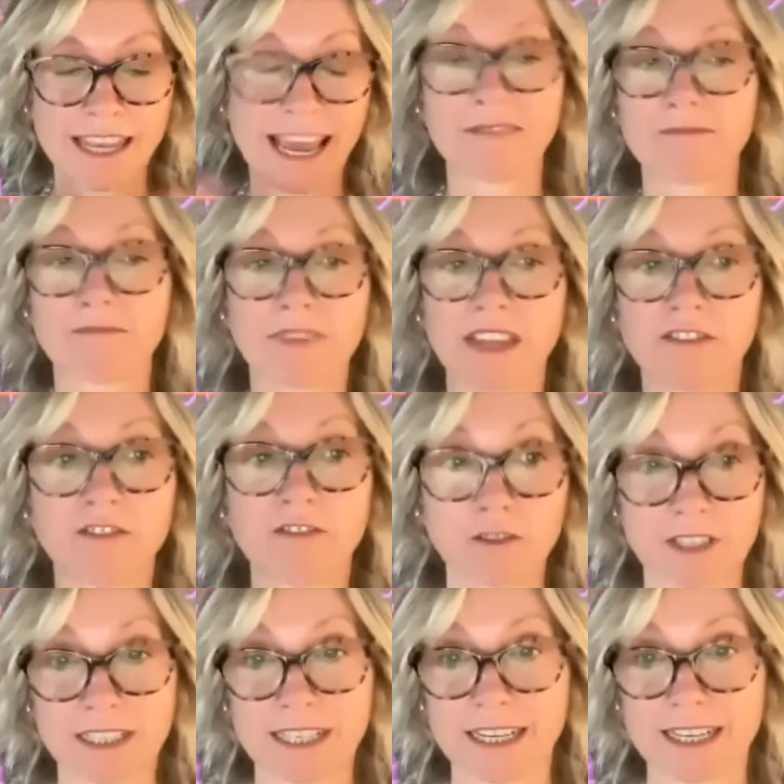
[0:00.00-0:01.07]
yeah, if you
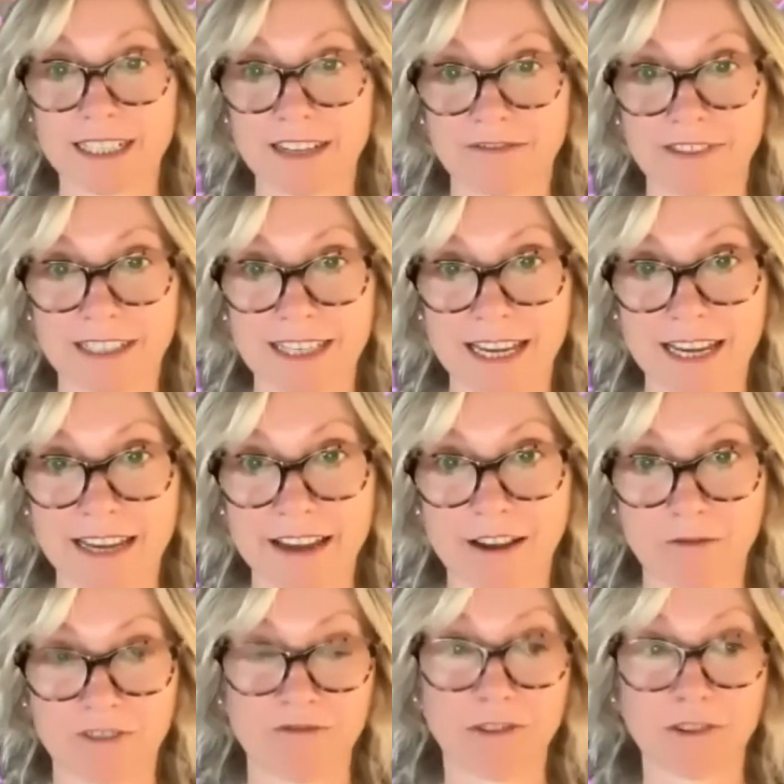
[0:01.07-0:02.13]
voted in a different
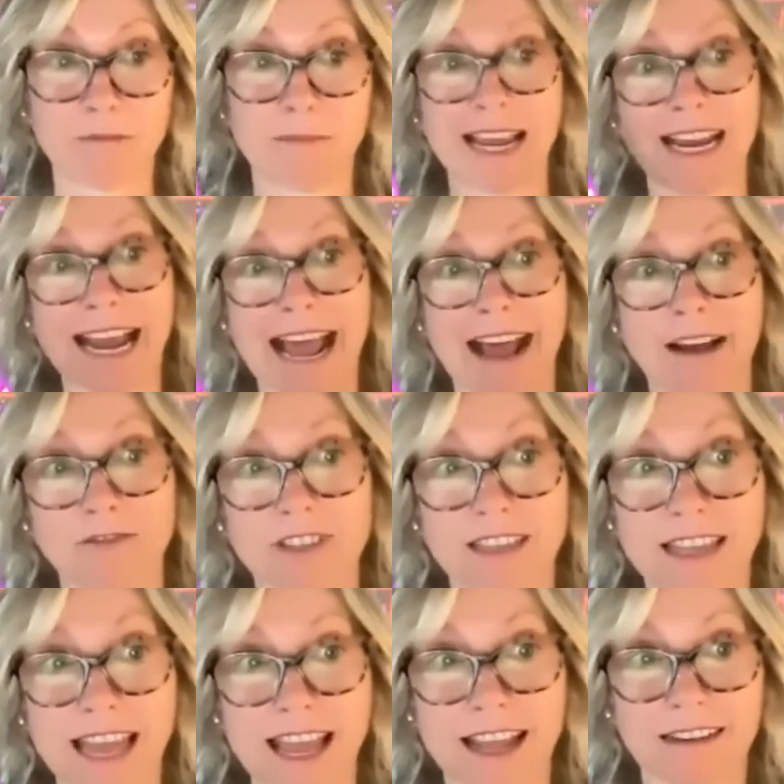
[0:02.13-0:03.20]
CEO and voted Ben out,
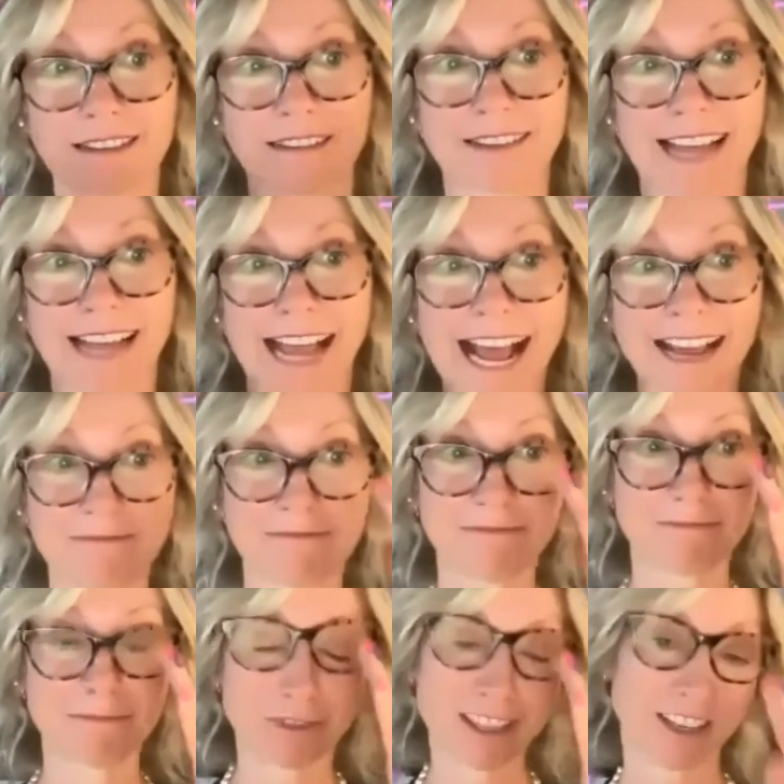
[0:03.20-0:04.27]
then I'm
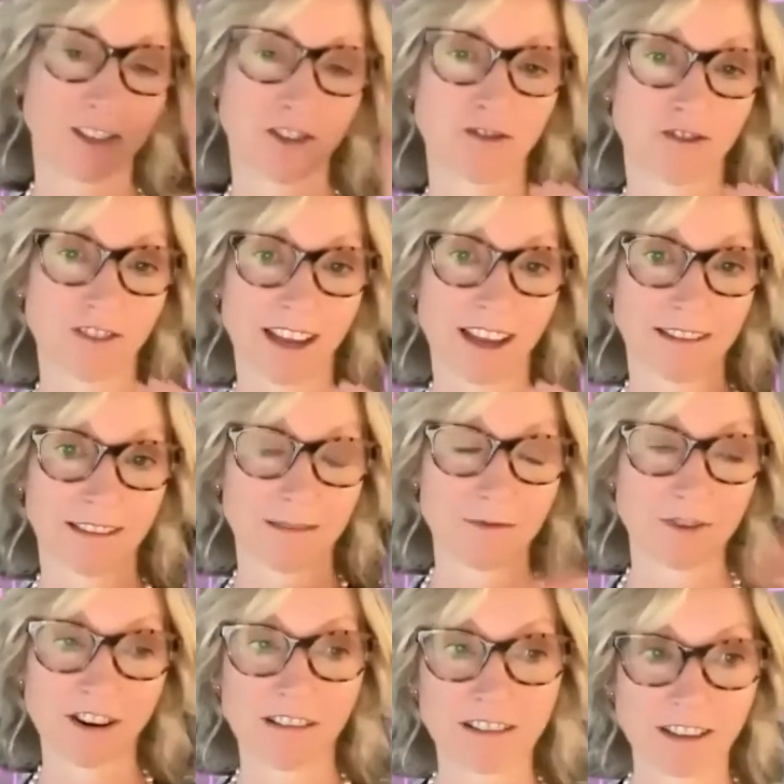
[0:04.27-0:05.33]
pretty sure that the
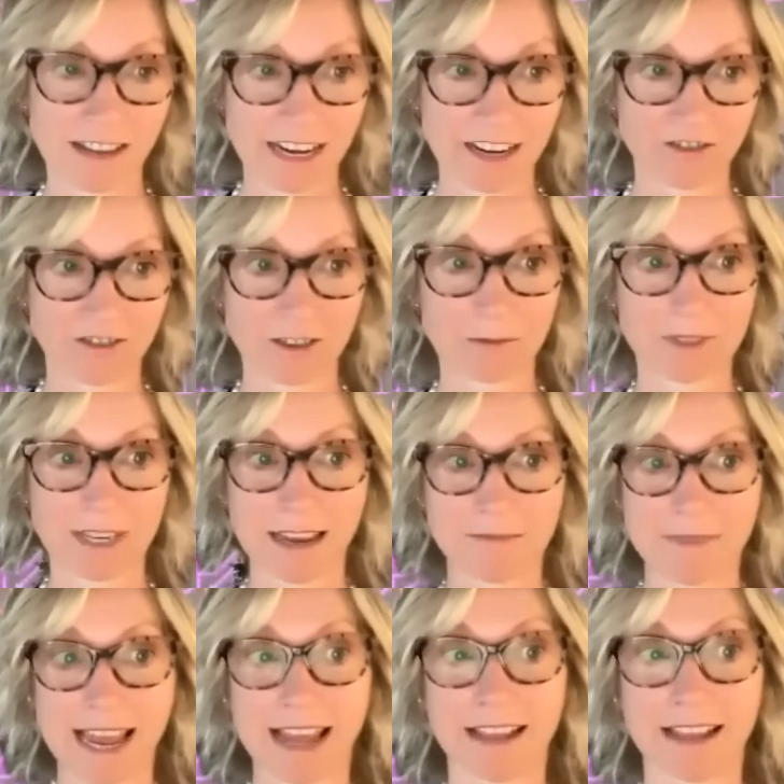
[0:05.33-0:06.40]
majority of the leadership
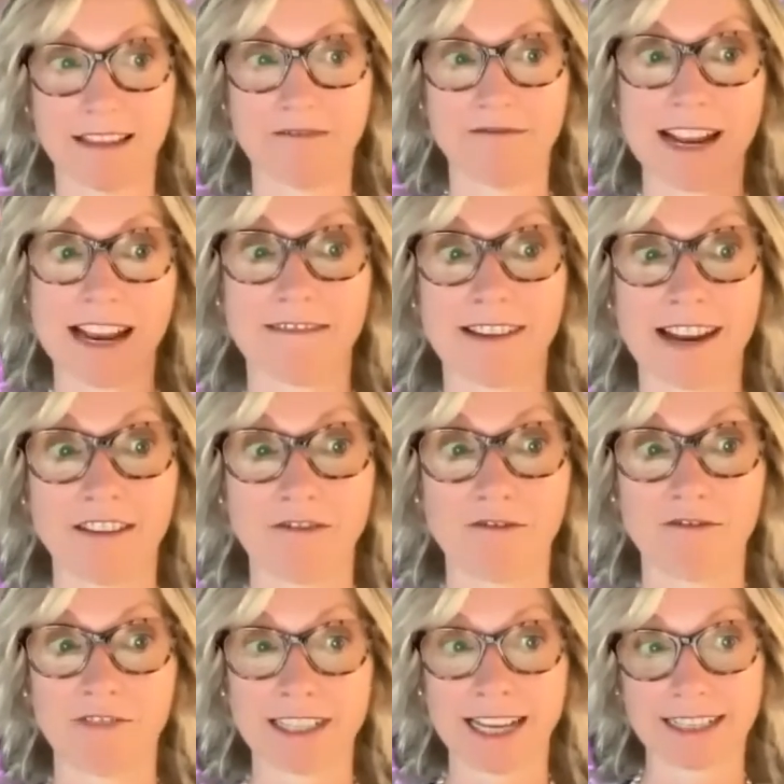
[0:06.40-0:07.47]
team and the really, really
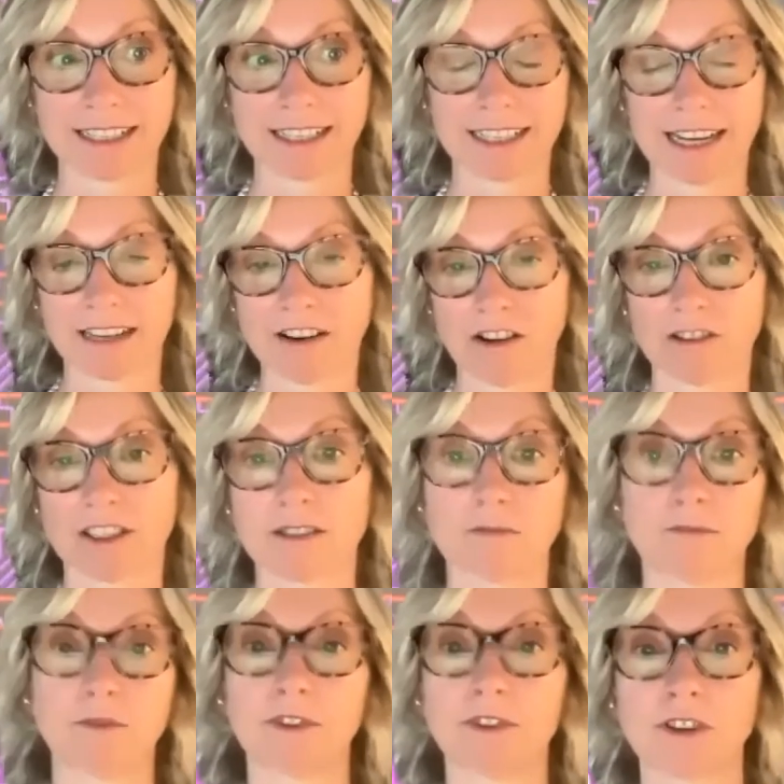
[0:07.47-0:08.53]
fantastic
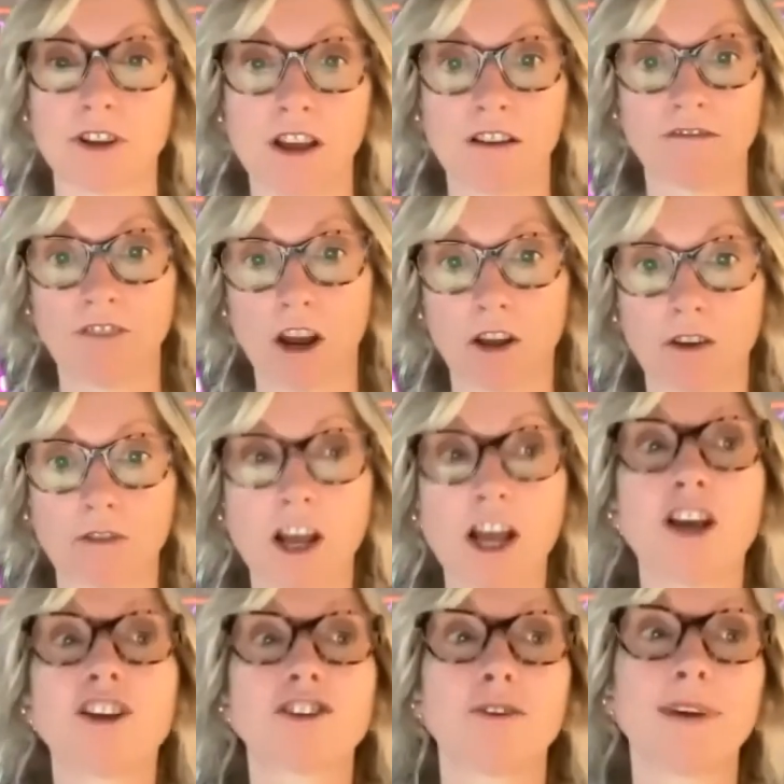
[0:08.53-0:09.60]
technologists would follow.
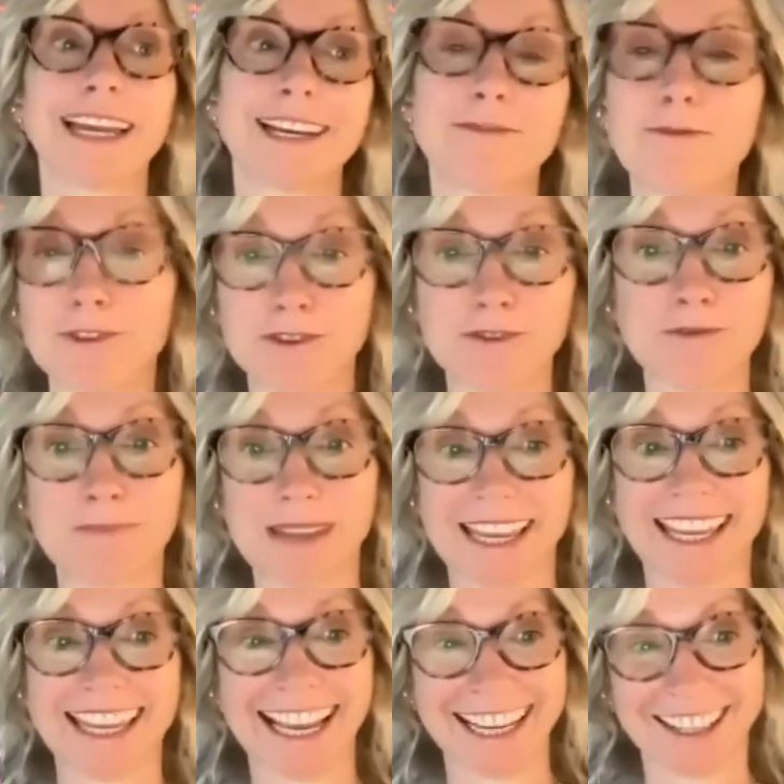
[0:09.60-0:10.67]
So it wouldn't
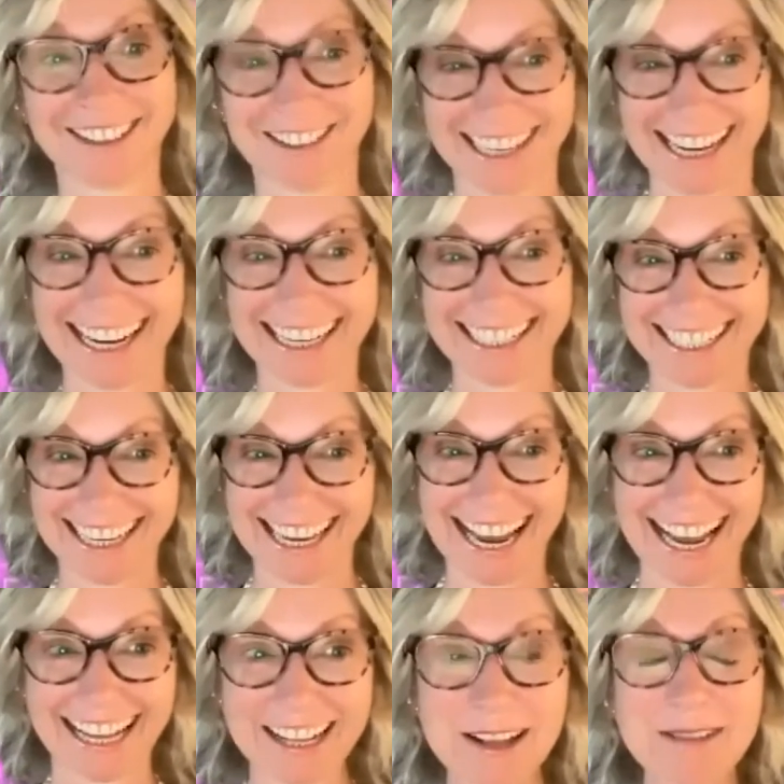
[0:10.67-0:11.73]
be a good
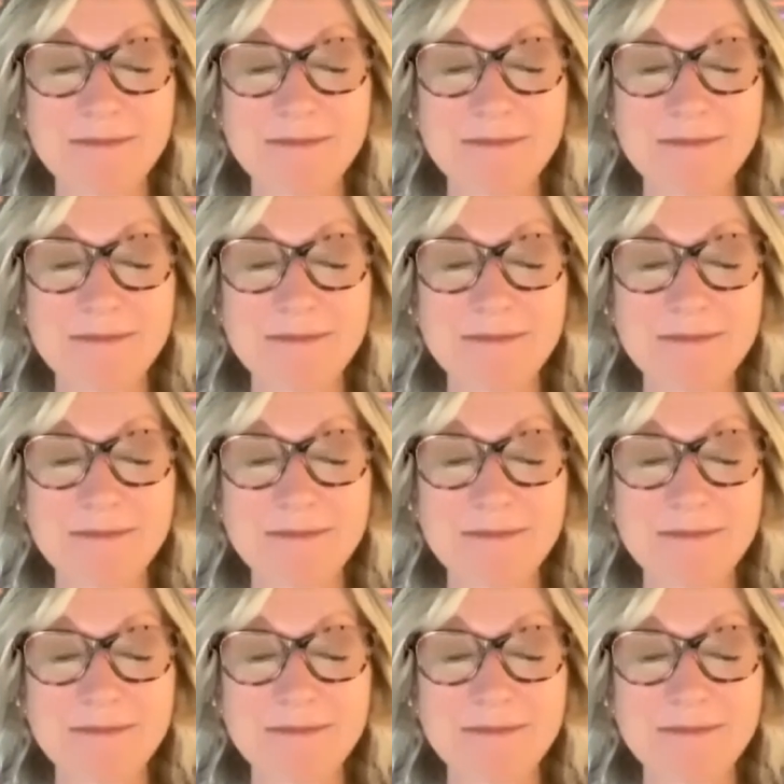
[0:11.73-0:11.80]
idea.